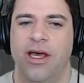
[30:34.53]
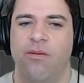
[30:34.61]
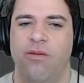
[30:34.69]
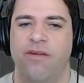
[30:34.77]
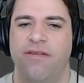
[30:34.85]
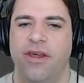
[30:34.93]

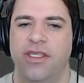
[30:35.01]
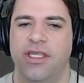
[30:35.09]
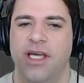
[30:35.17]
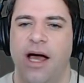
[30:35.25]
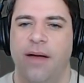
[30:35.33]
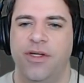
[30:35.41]
we've got this
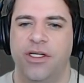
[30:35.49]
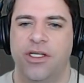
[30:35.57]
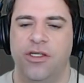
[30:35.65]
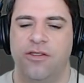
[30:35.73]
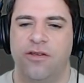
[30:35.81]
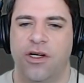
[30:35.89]
object
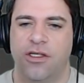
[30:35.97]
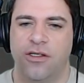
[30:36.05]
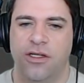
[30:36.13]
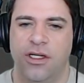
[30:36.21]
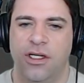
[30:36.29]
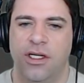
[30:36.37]

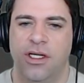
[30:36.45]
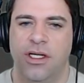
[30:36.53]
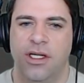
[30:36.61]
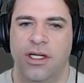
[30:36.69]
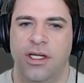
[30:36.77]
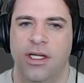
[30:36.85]
constructor,
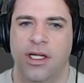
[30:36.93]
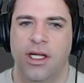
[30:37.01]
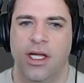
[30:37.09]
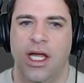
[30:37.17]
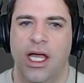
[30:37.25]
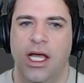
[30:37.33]

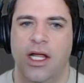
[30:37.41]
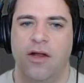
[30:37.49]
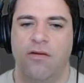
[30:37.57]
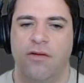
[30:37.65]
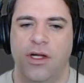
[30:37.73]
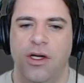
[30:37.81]
and I
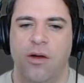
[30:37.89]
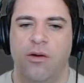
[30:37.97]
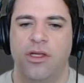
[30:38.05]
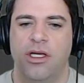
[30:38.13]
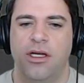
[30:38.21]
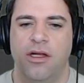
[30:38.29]
don't really know where
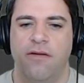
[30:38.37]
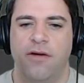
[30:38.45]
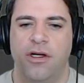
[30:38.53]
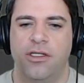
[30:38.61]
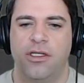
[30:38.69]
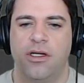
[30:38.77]
the init
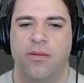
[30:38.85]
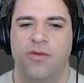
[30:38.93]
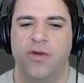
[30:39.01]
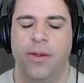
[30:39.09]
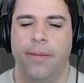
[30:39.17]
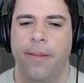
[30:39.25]
function comes
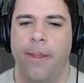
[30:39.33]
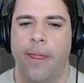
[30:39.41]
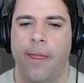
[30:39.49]
from.